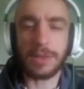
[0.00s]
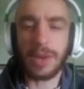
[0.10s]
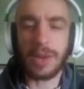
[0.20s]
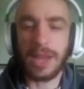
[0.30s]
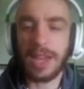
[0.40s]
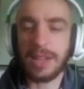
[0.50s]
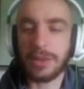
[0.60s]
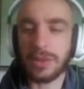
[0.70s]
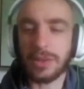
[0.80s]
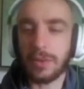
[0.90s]
Oh, I hate
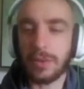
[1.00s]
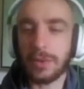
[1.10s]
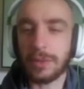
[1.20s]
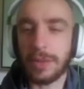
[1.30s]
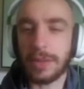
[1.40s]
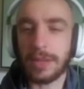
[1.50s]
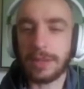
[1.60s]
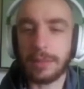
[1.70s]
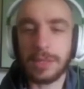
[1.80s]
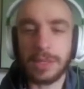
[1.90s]
those claw-footed
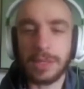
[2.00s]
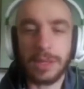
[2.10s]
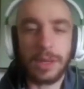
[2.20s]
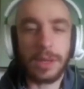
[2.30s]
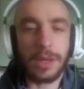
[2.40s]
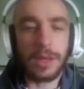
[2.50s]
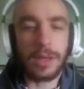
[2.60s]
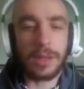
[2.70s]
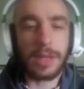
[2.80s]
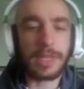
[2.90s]
bathtubs.
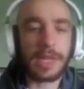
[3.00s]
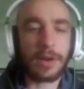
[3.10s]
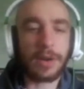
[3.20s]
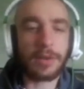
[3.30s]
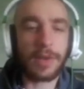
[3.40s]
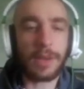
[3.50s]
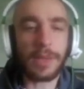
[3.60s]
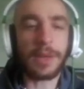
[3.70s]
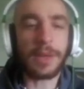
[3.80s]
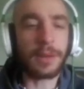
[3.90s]
They terrify me.